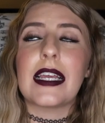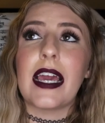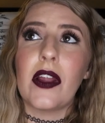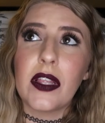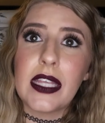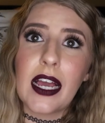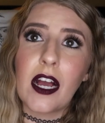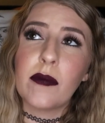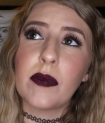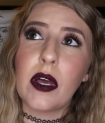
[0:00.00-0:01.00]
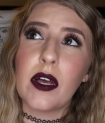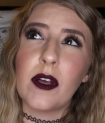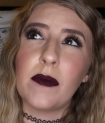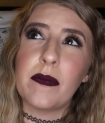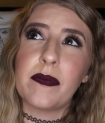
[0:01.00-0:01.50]
Get on the app
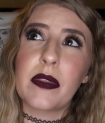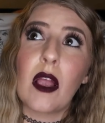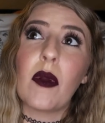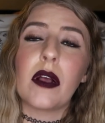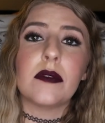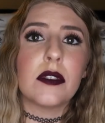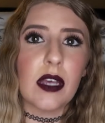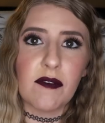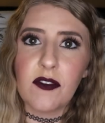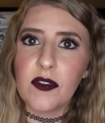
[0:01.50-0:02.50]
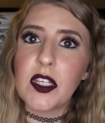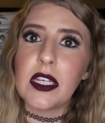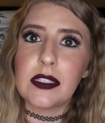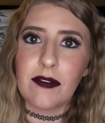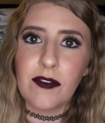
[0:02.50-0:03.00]
um, around seven
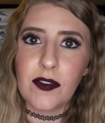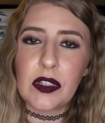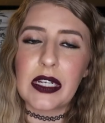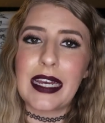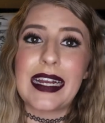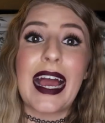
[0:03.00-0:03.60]
fifty-eight, seven fifty-nine.